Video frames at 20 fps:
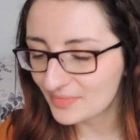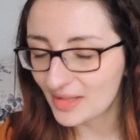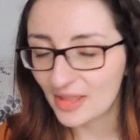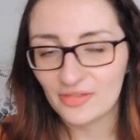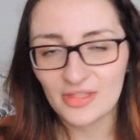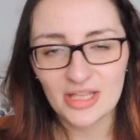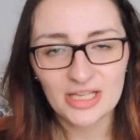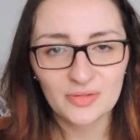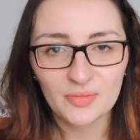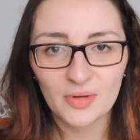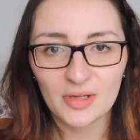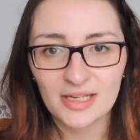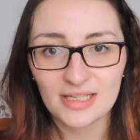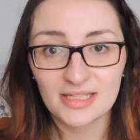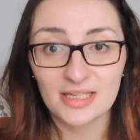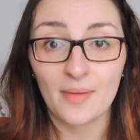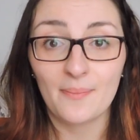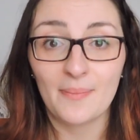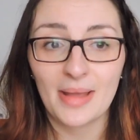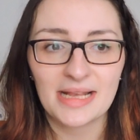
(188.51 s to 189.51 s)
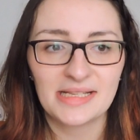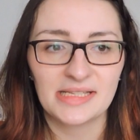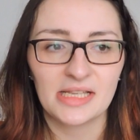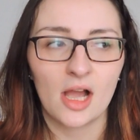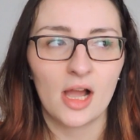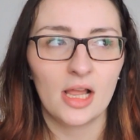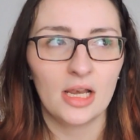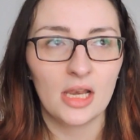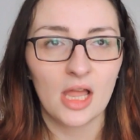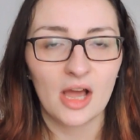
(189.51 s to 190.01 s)
This one is amazing.
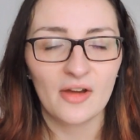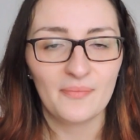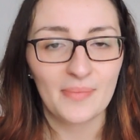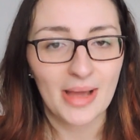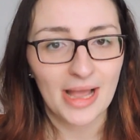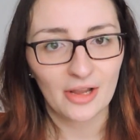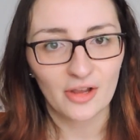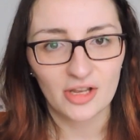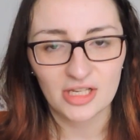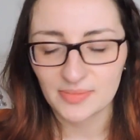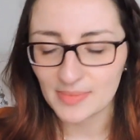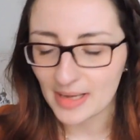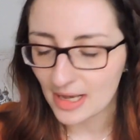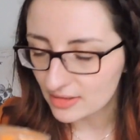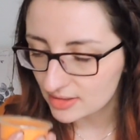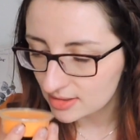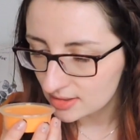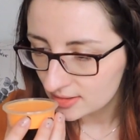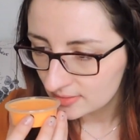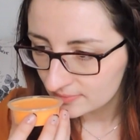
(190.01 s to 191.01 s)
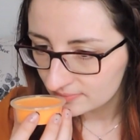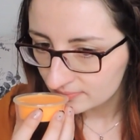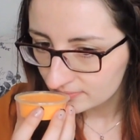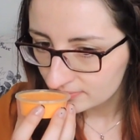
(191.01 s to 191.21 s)
I love mango smells.